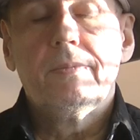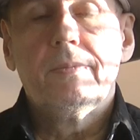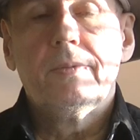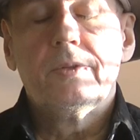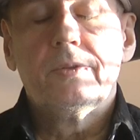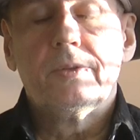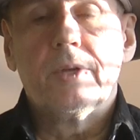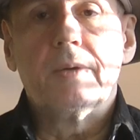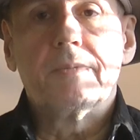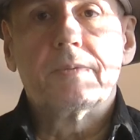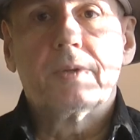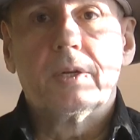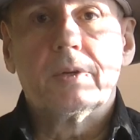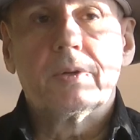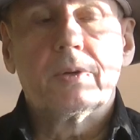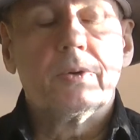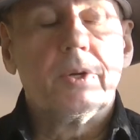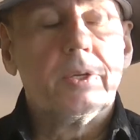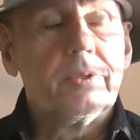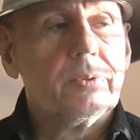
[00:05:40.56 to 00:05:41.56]
Sounds kind
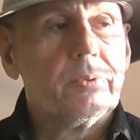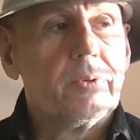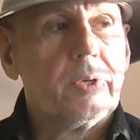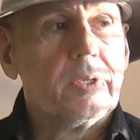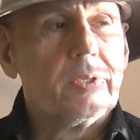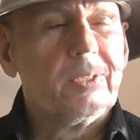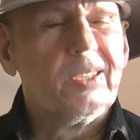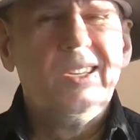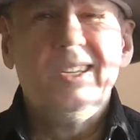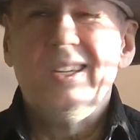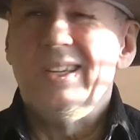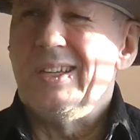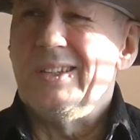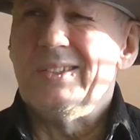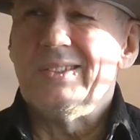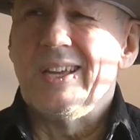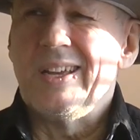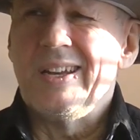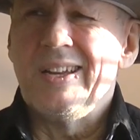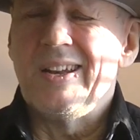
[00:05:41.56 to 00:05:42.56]
of crazy, right?
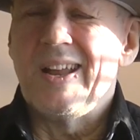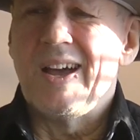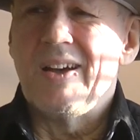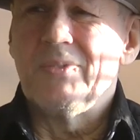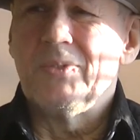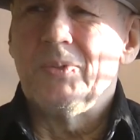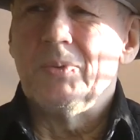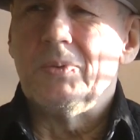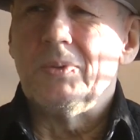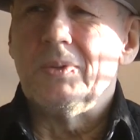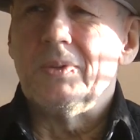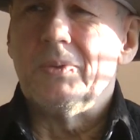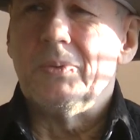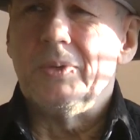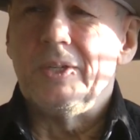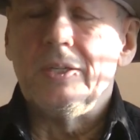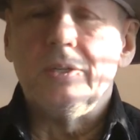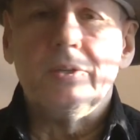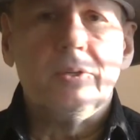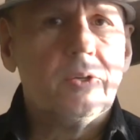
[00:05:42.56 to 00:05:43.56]
Is that enough to
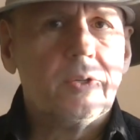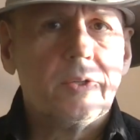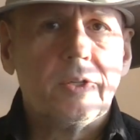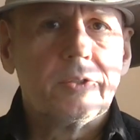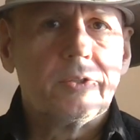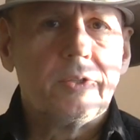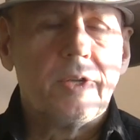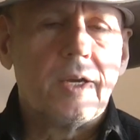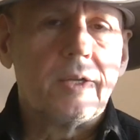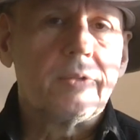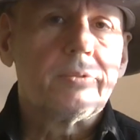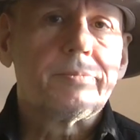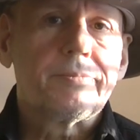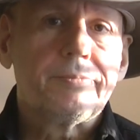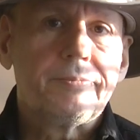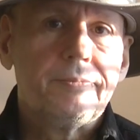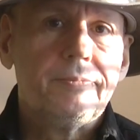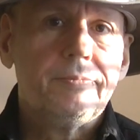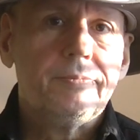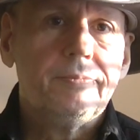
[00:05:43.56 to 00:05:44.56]
read? No, not yet.
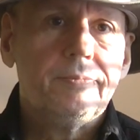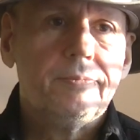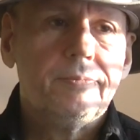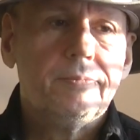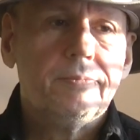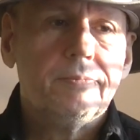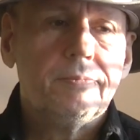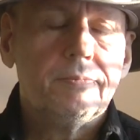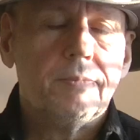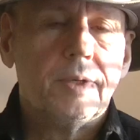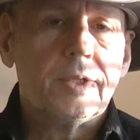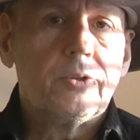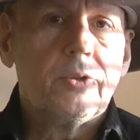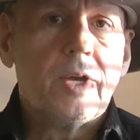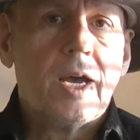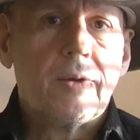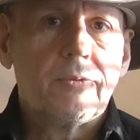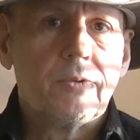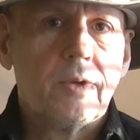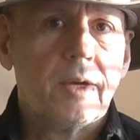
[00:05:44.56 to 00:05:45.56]
But you
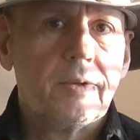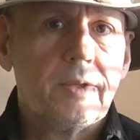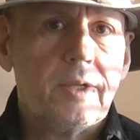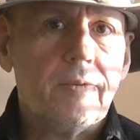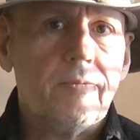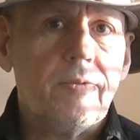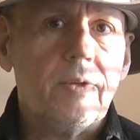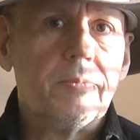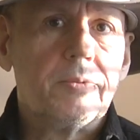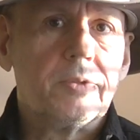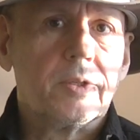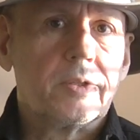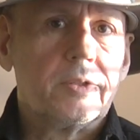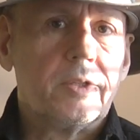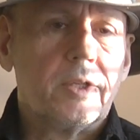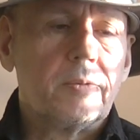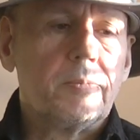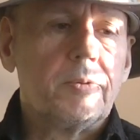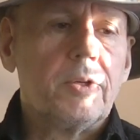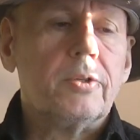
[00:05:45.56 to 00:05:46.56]
have to give them
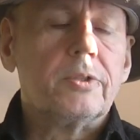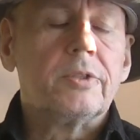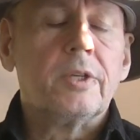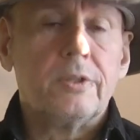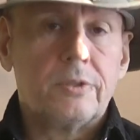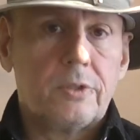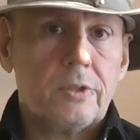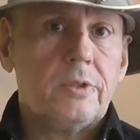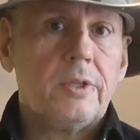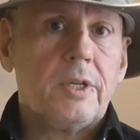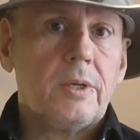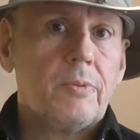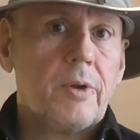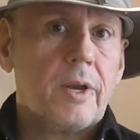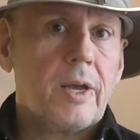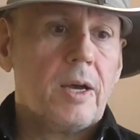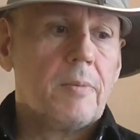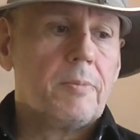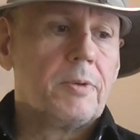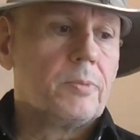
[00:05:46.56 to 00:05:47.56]
success, because here's the thing, what
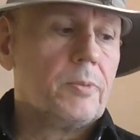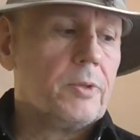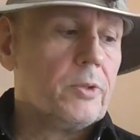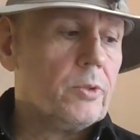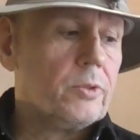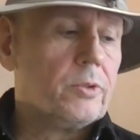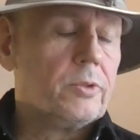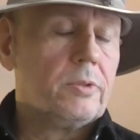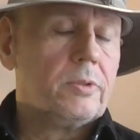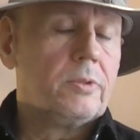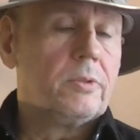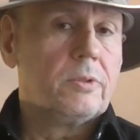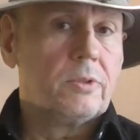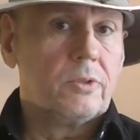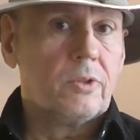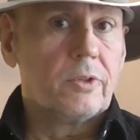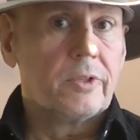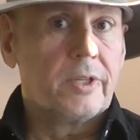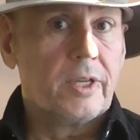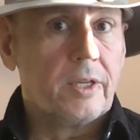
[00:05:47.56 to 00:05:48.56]
happens when you
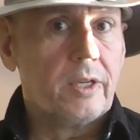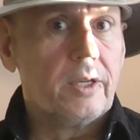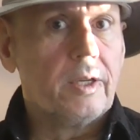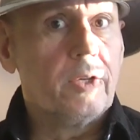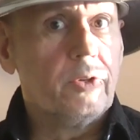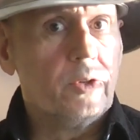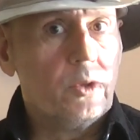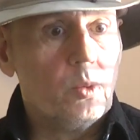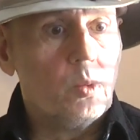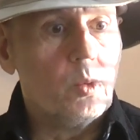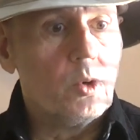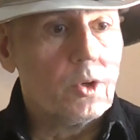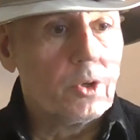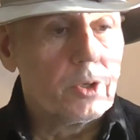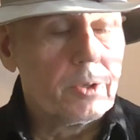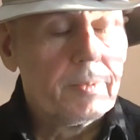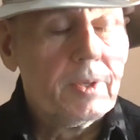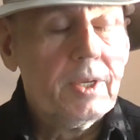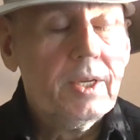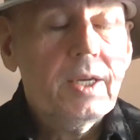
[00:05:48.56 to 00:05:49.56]
start taking a new
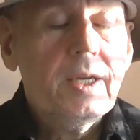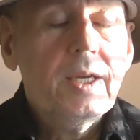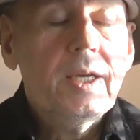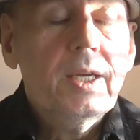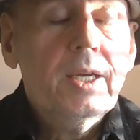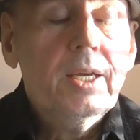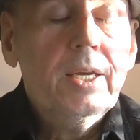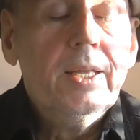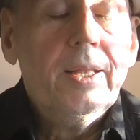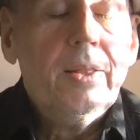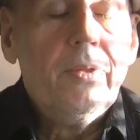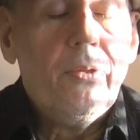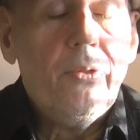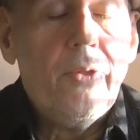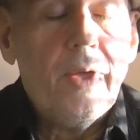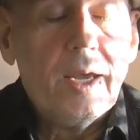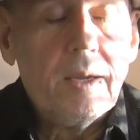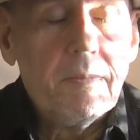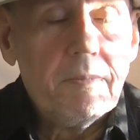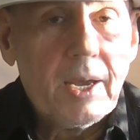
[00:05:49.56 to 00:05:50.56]
word,
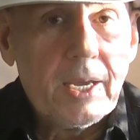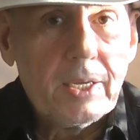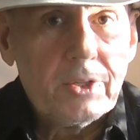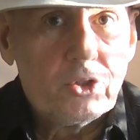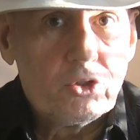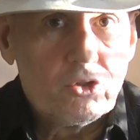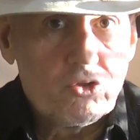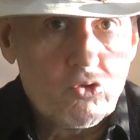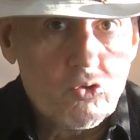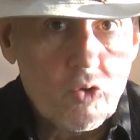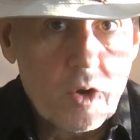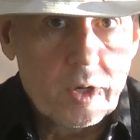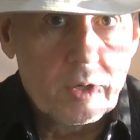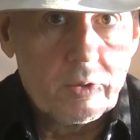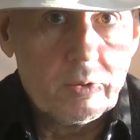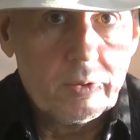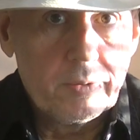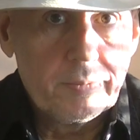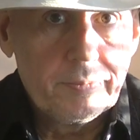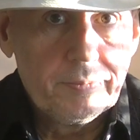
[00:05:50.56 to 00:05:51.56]
they may
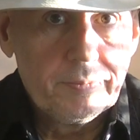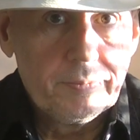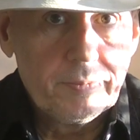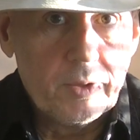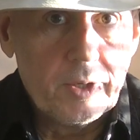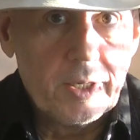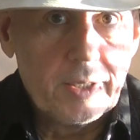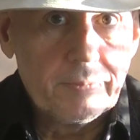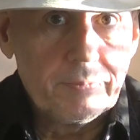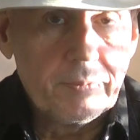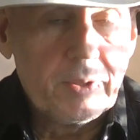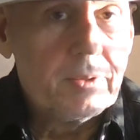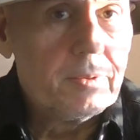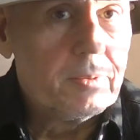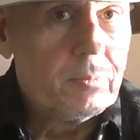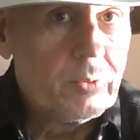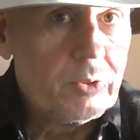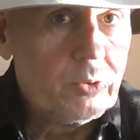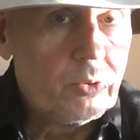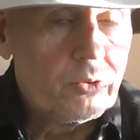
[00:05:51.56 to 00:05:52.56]
struggle, right?
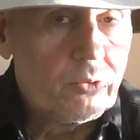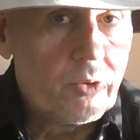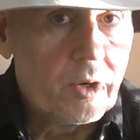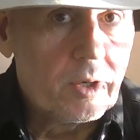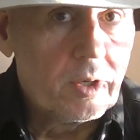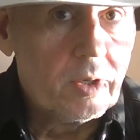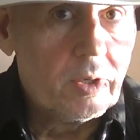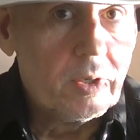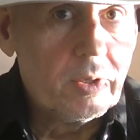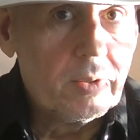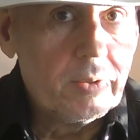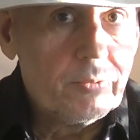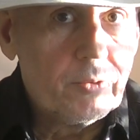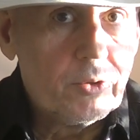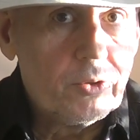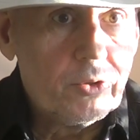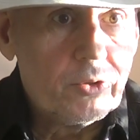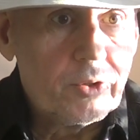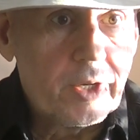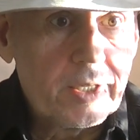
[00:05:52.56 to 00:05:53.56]
And when you struggle, if
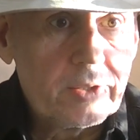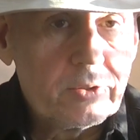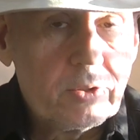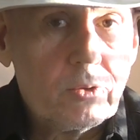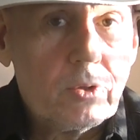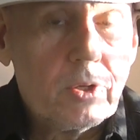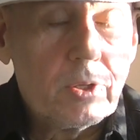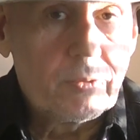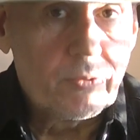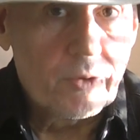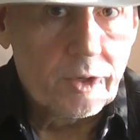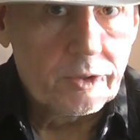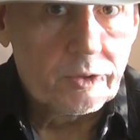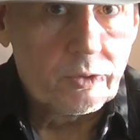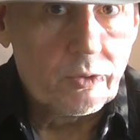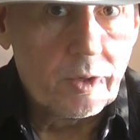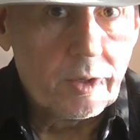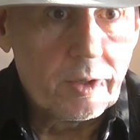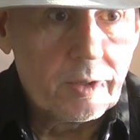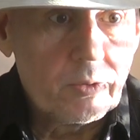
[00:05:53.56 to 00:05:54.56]
you're dyslexic, you get
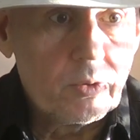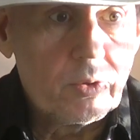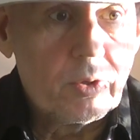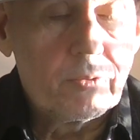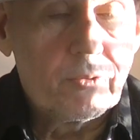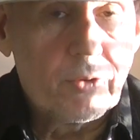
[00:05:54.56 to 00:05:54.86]
frustrated. And you get